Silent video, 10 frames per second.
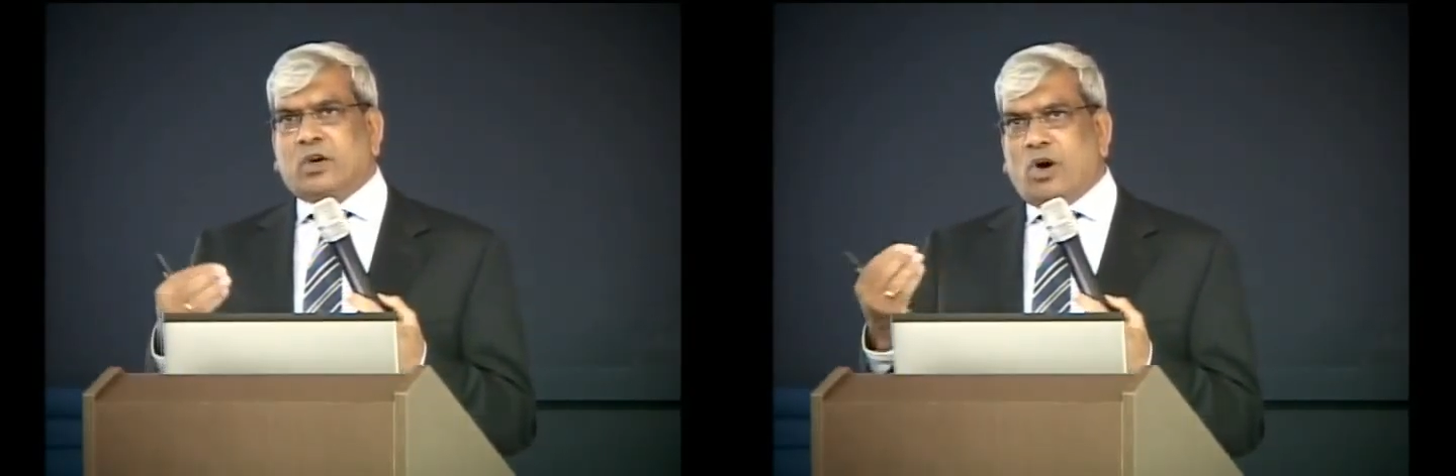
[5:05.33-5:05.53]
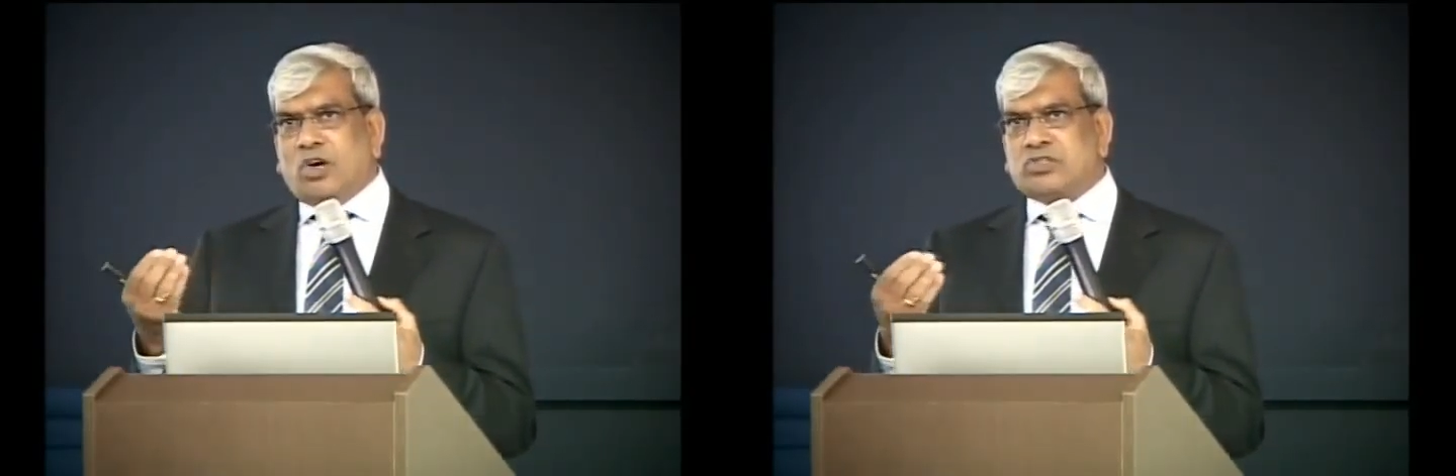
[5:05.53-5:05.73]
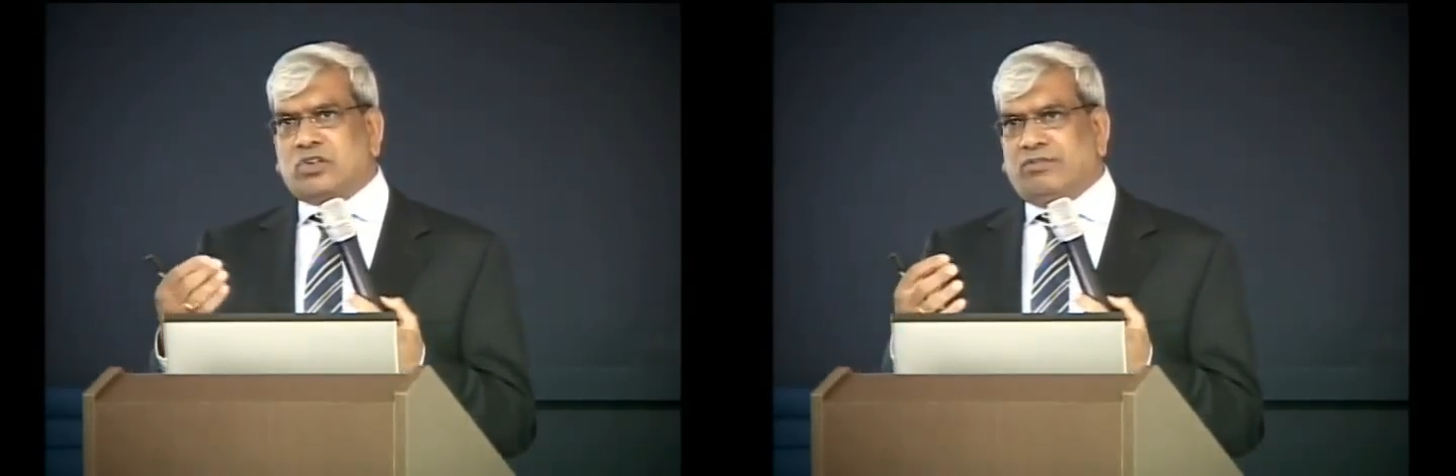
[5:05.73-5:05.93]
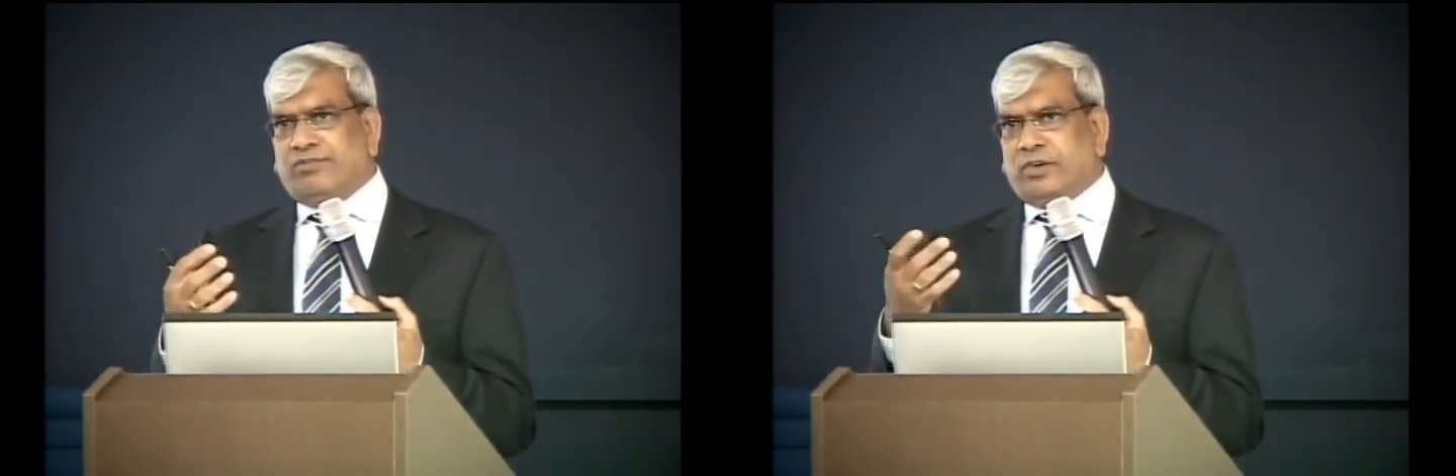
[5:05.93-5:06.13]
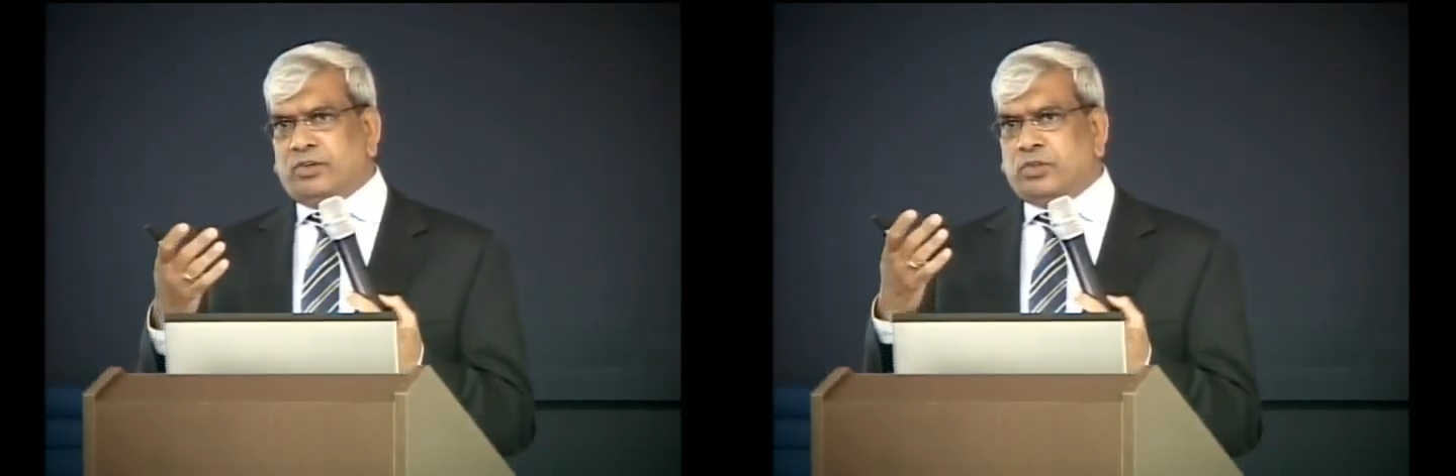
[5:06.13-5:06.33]
cost
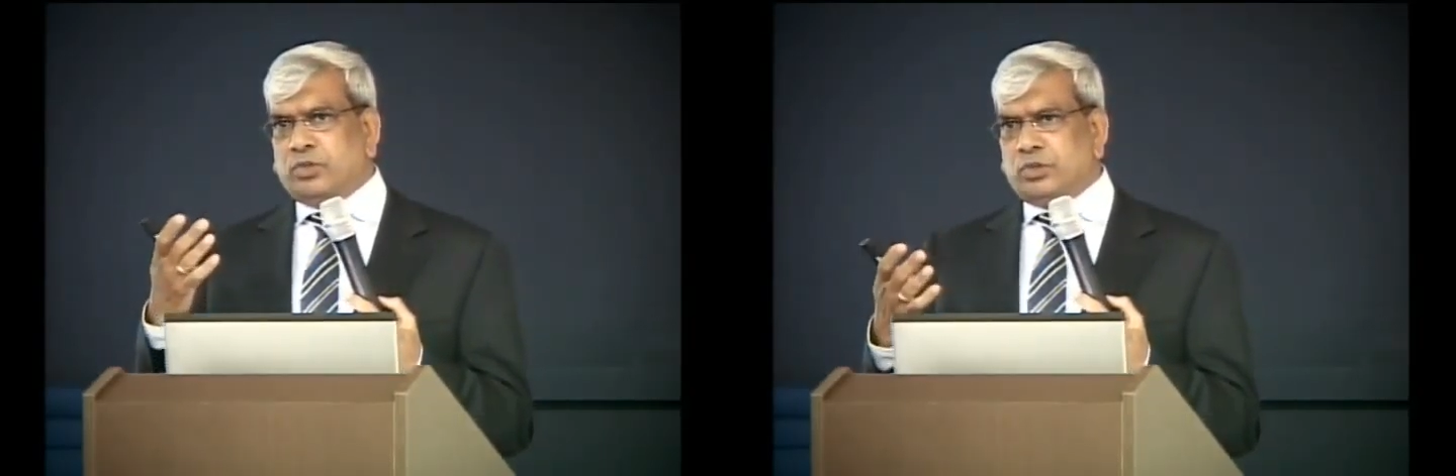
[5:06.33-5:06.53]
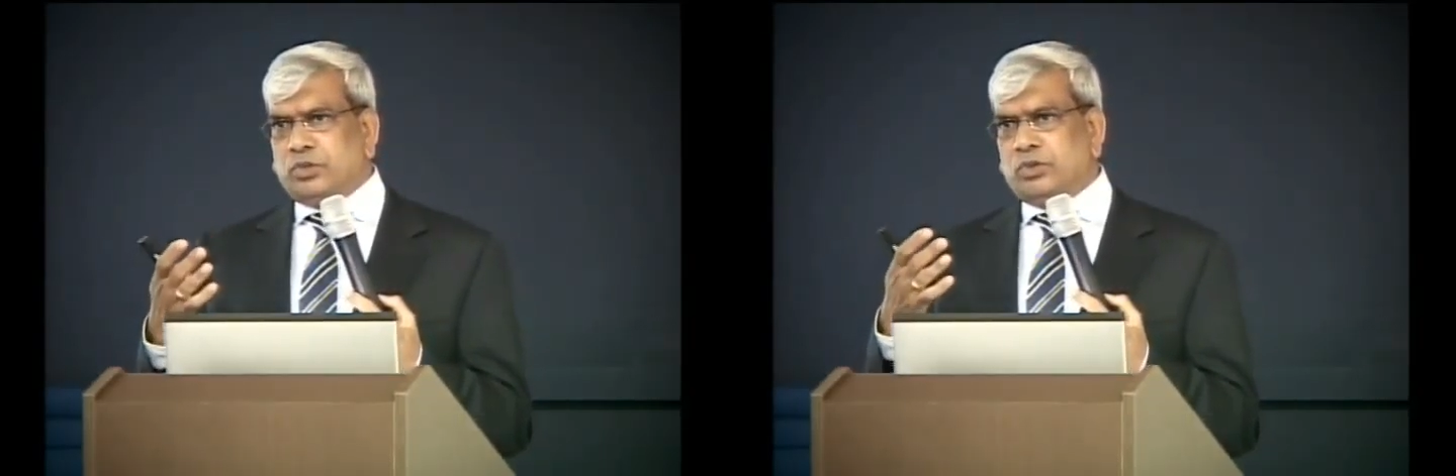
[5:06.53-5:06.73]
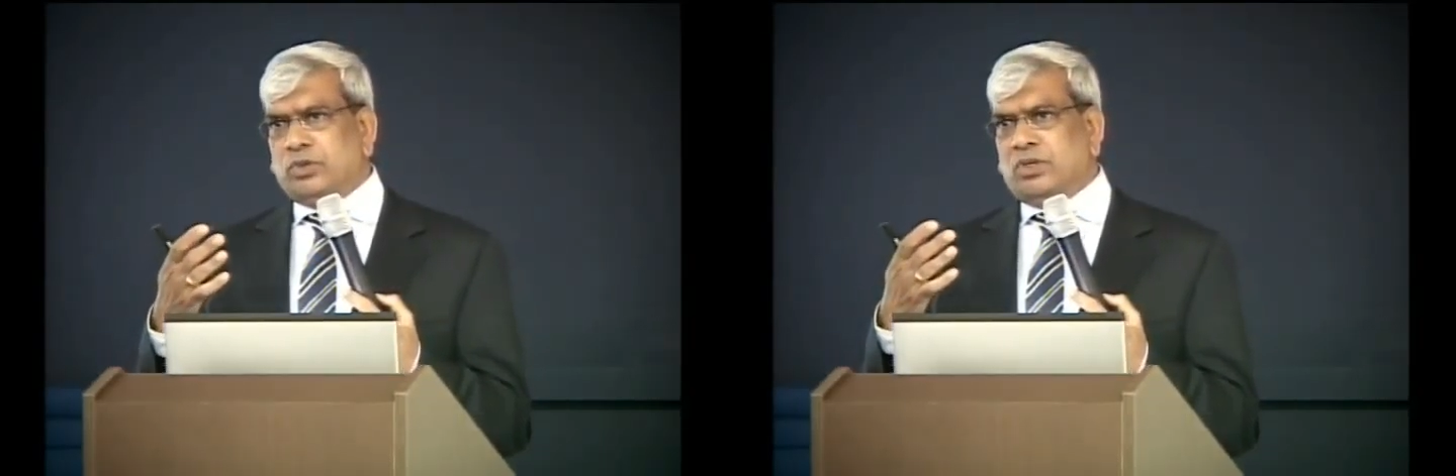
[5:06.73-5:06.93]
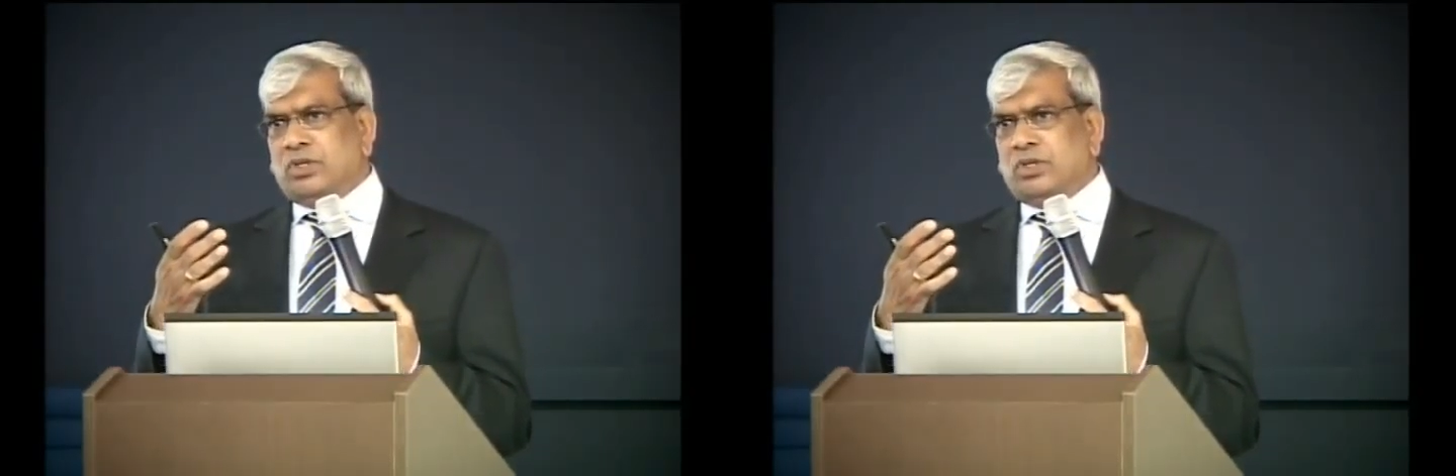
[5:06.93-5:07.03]
of two